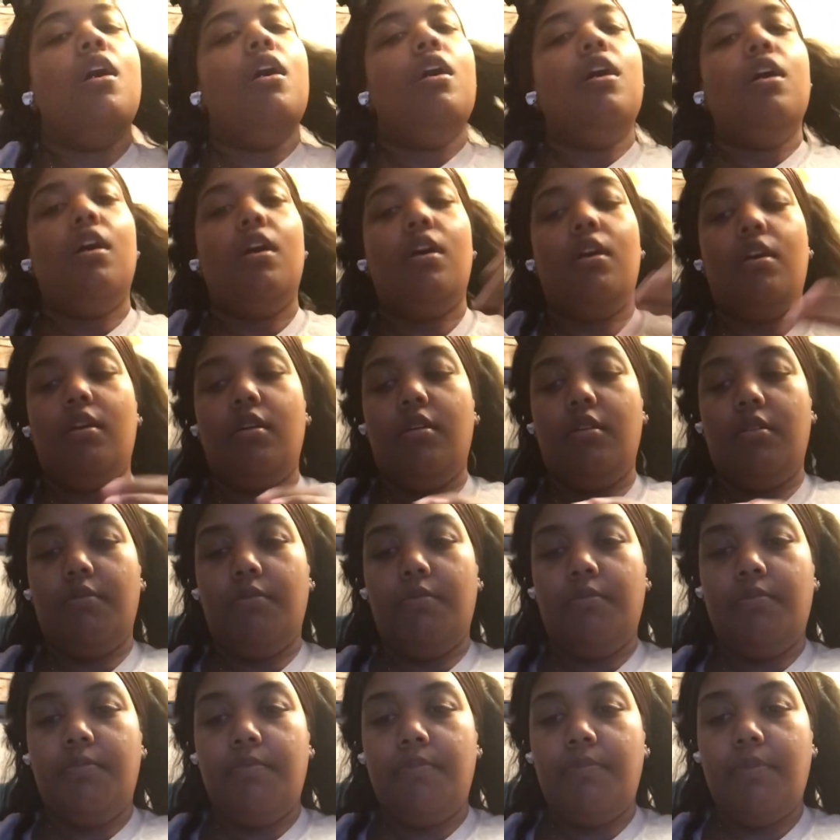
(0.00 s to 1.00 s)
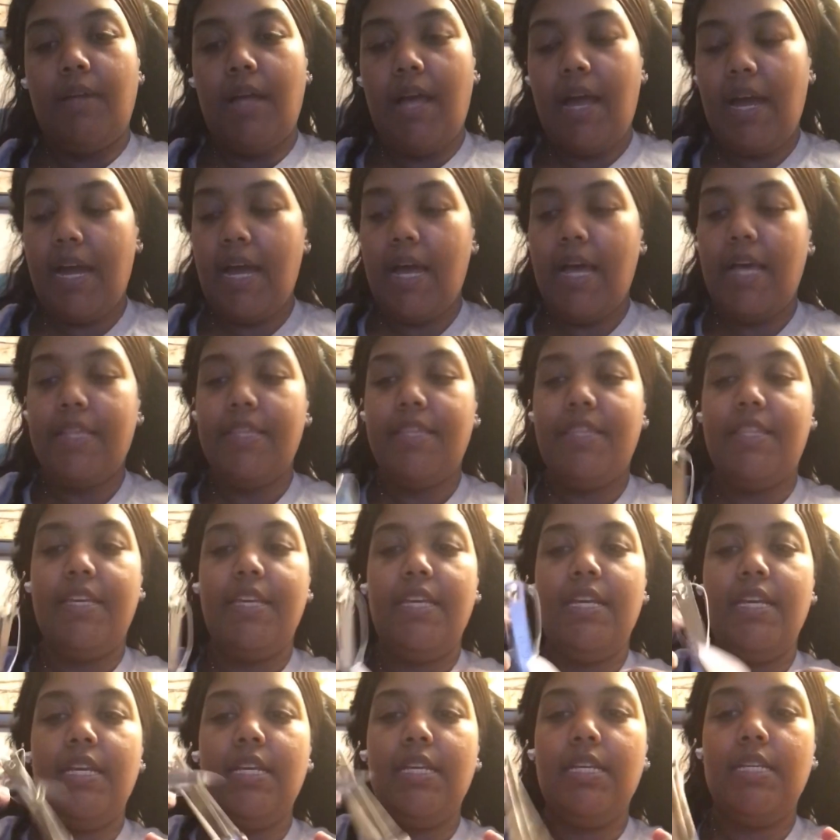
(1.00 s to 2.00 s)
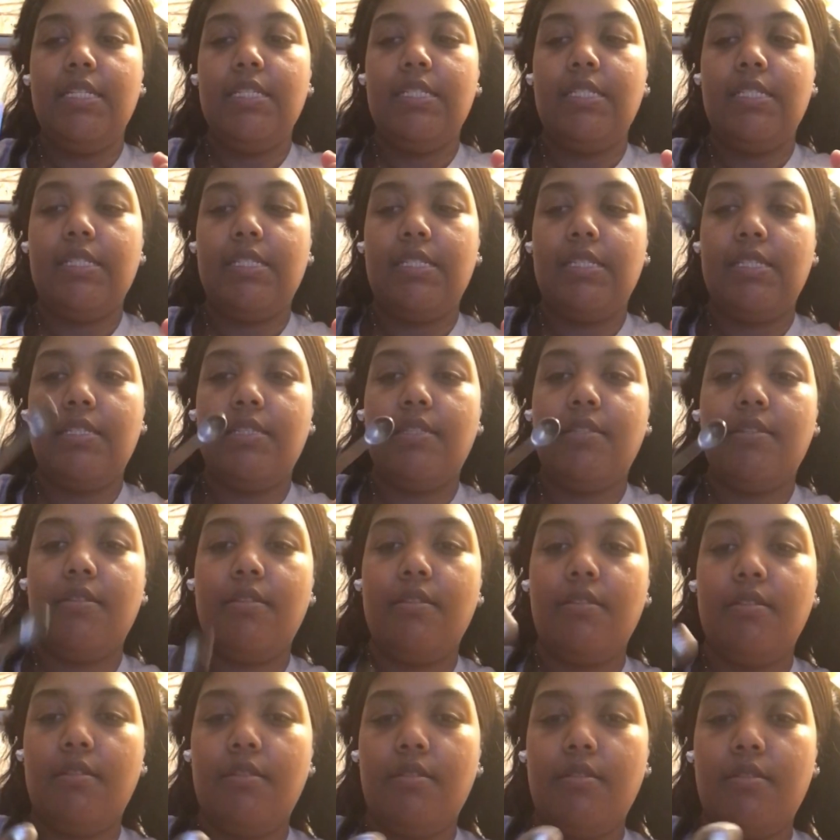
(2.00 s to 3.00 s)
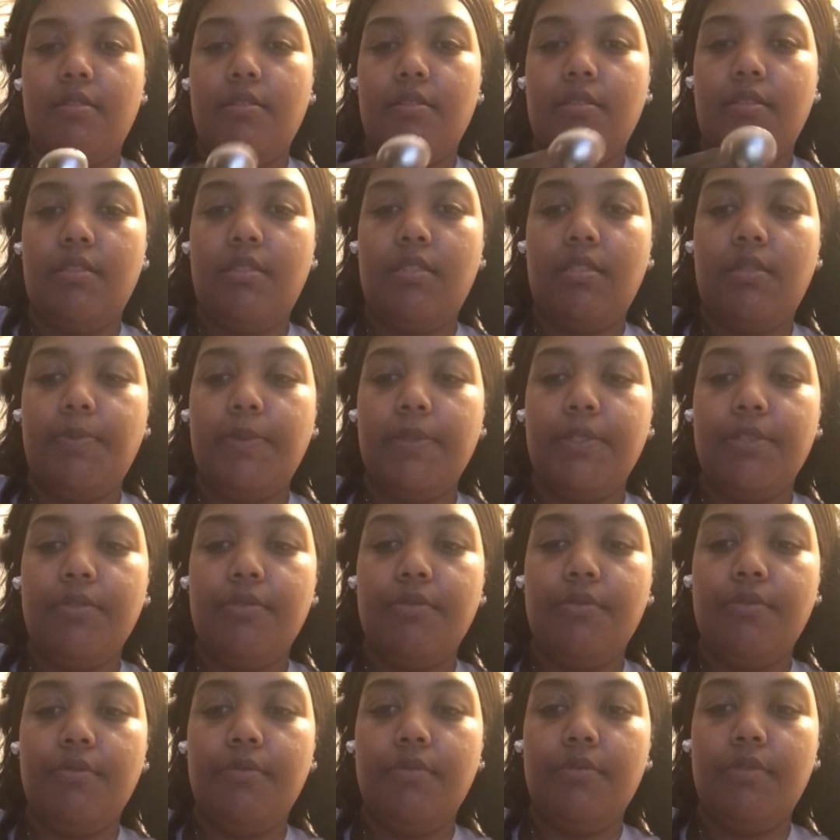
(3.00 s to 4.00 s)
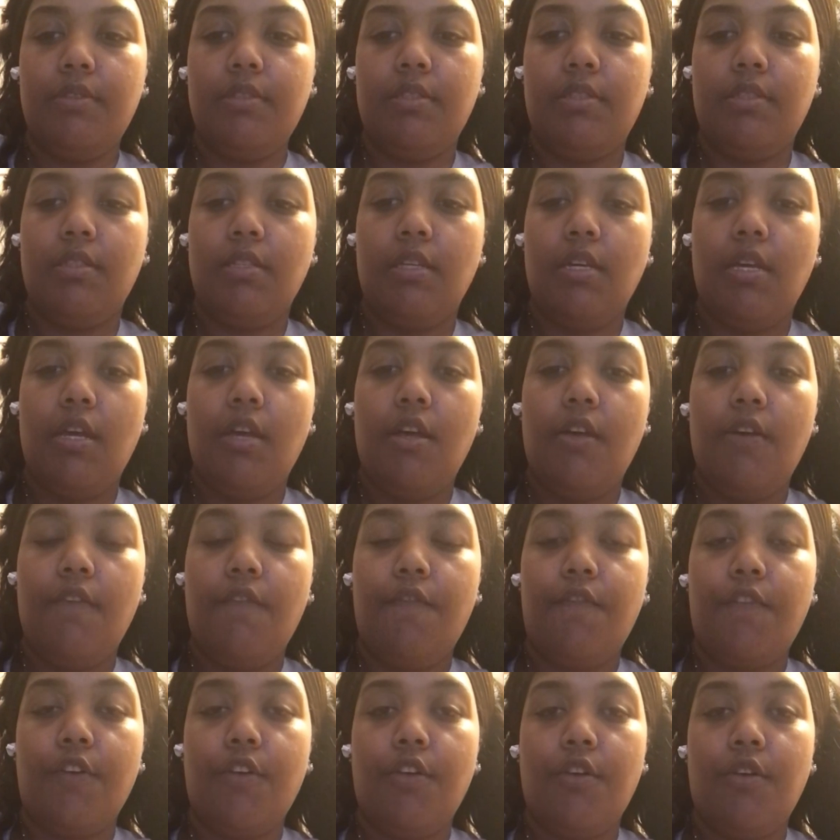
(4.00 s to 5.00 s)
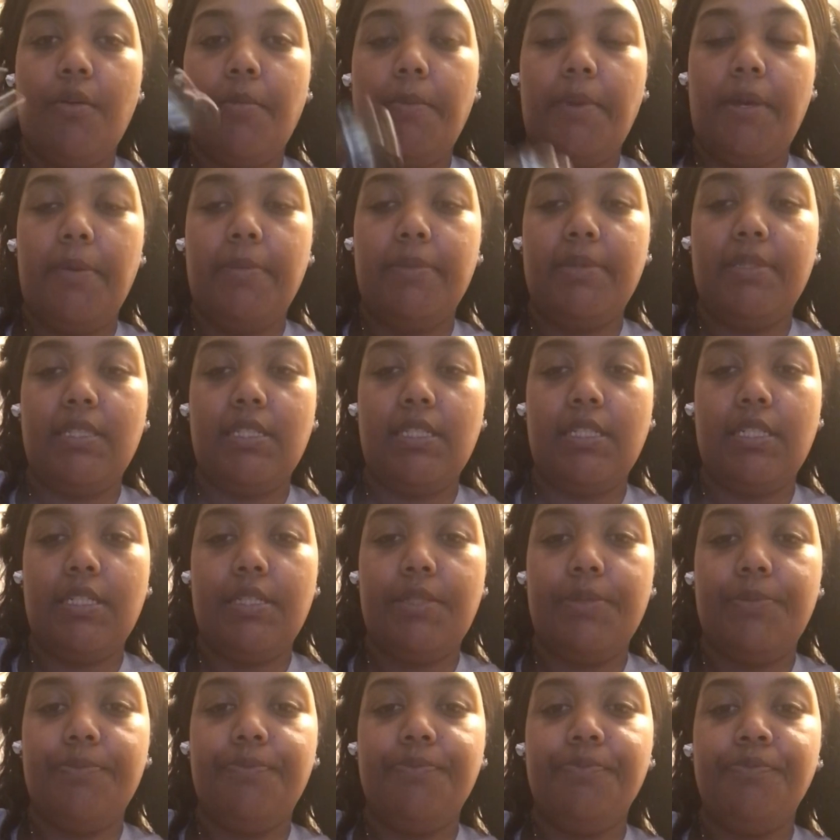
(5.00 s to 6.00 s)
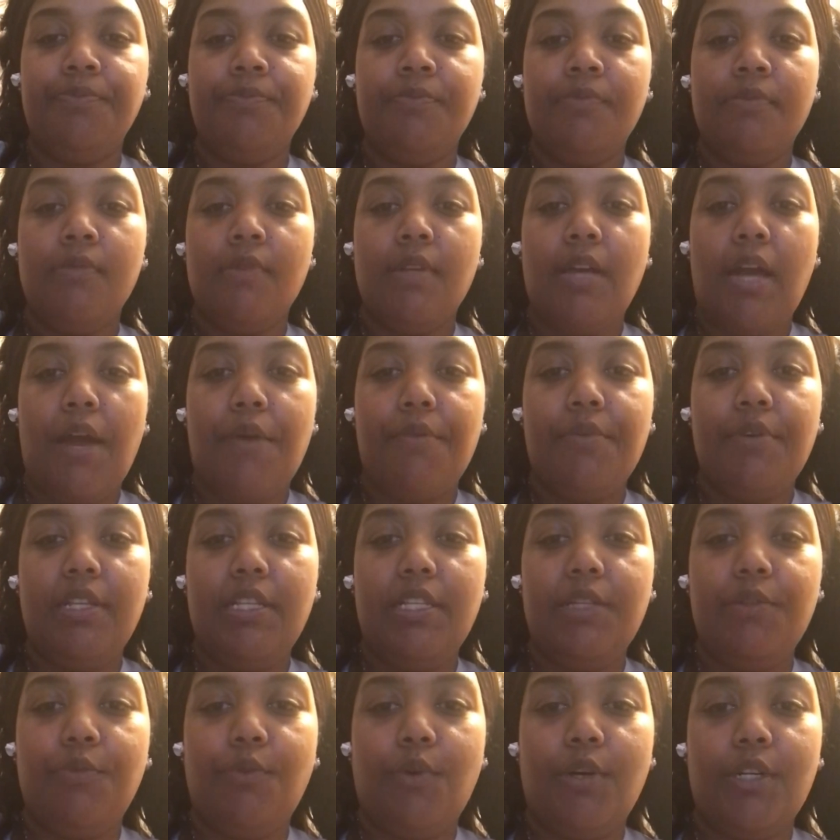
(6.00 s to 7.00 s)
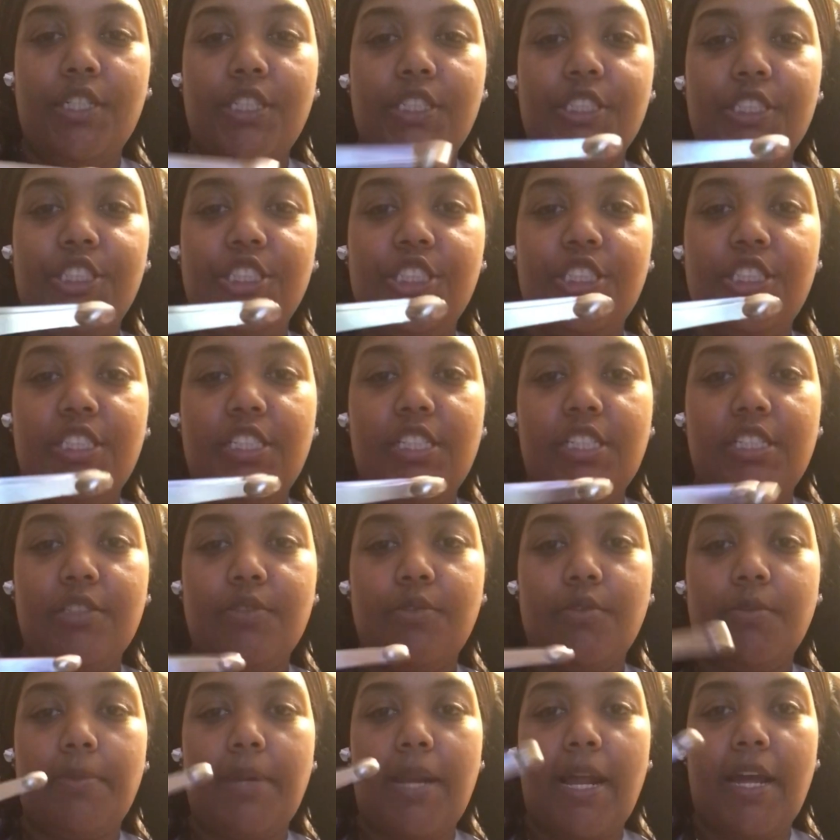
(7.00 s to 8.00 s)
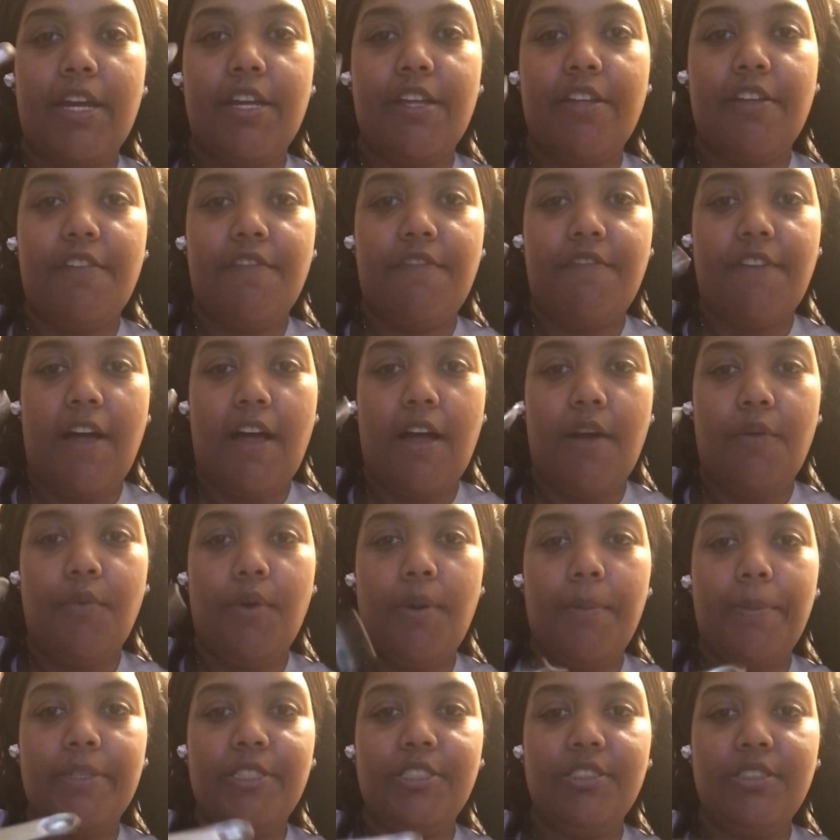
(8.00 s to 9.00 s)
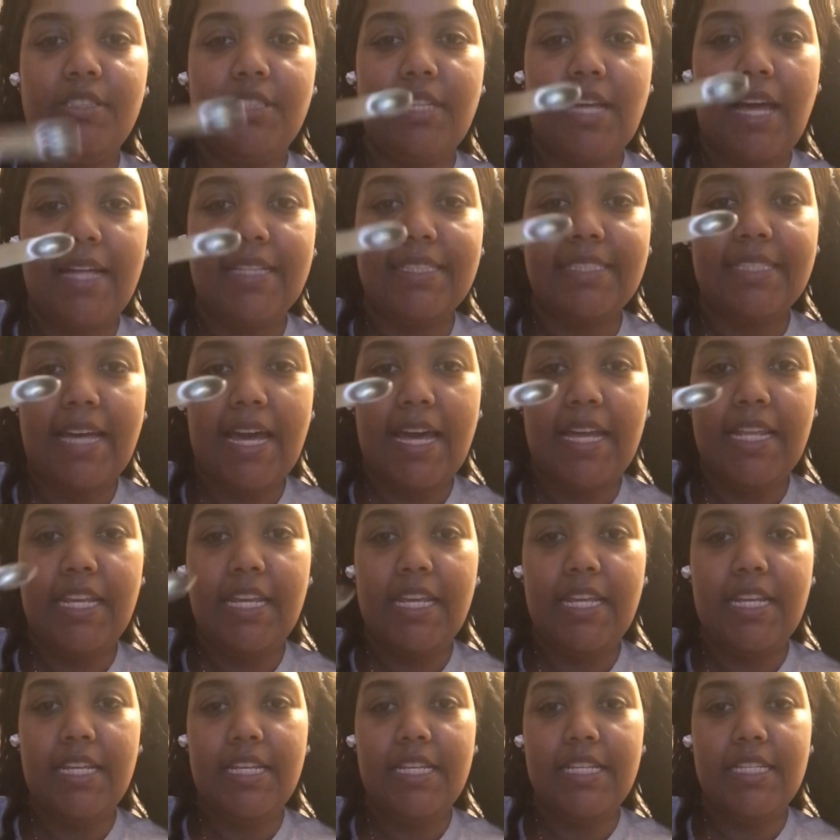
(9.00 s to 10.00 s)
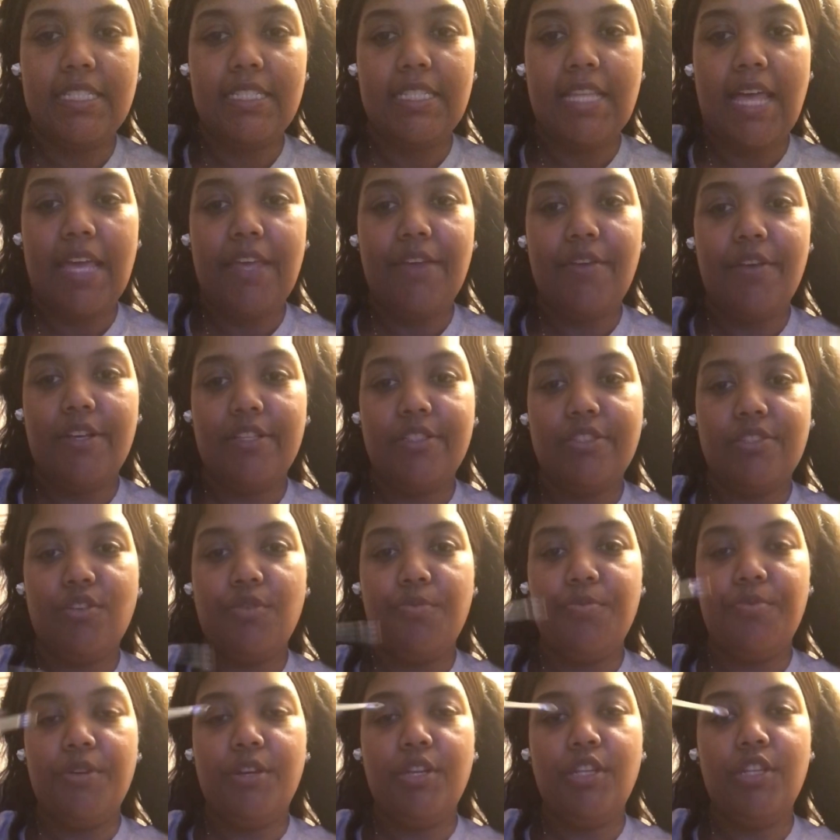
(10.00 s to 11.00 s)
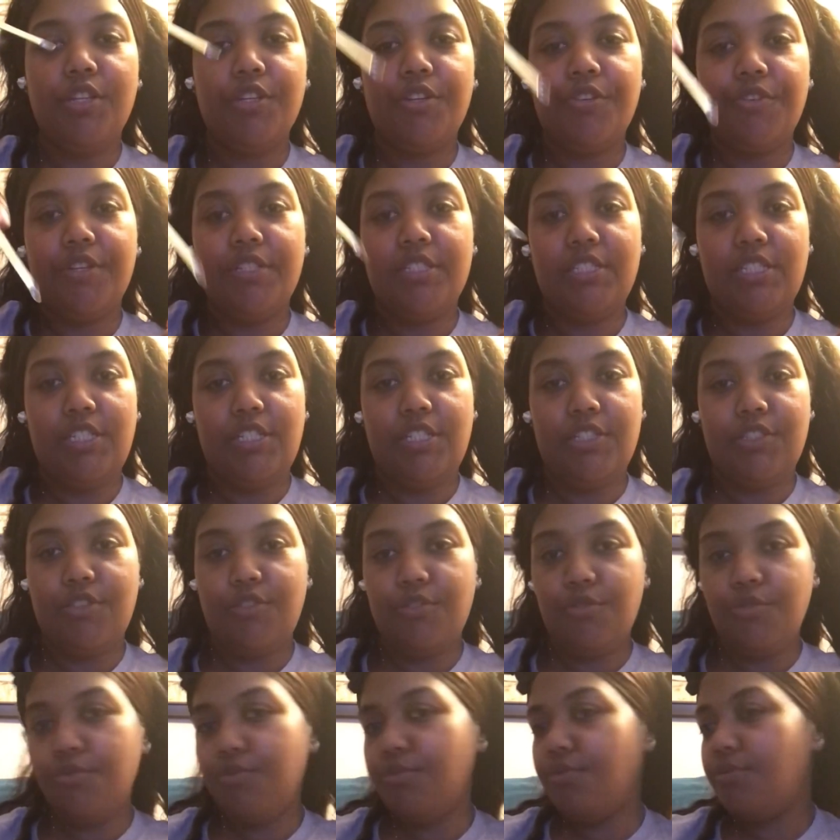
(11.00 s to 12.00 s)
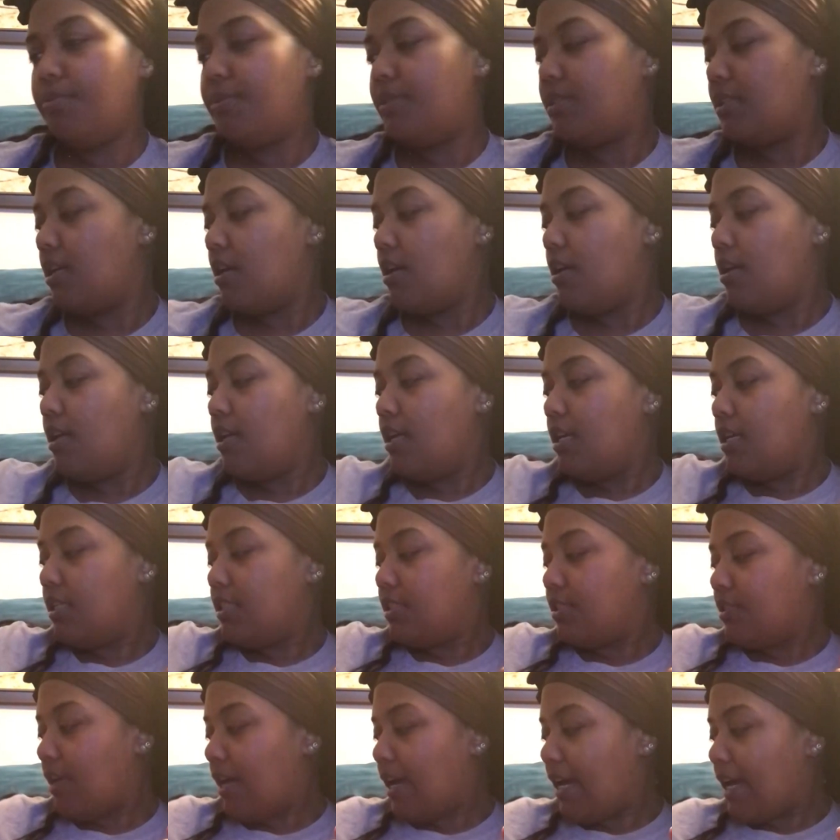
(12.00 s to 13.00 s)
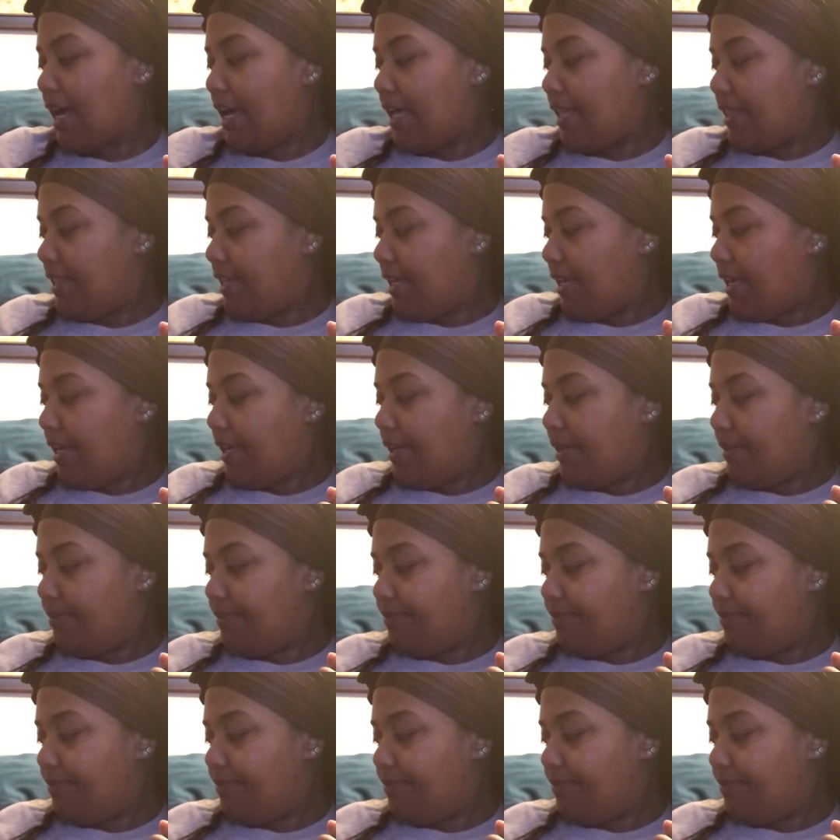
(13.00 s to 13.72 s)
I got these spoons from Amazon. I really wanted just this one, but I couldn't find one. But you see how tiny it is? Like, you can scoop your glitter into your tubes. So I got that.